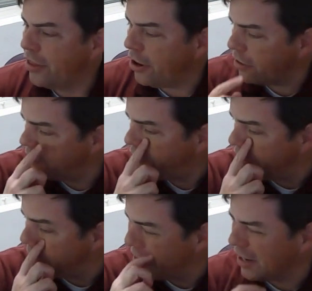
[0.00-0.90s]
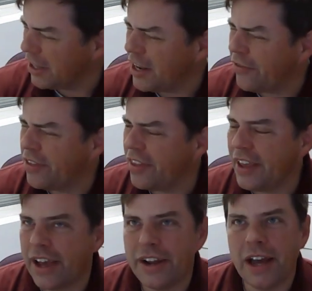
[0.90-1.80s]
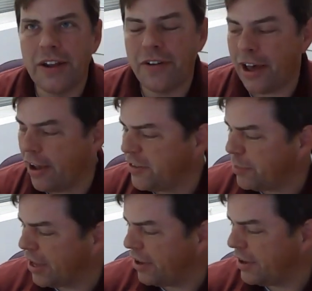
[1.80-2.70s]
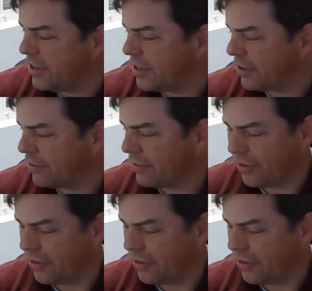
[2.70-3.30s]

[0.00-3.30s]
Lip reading: They're fundamentally different than the N95s because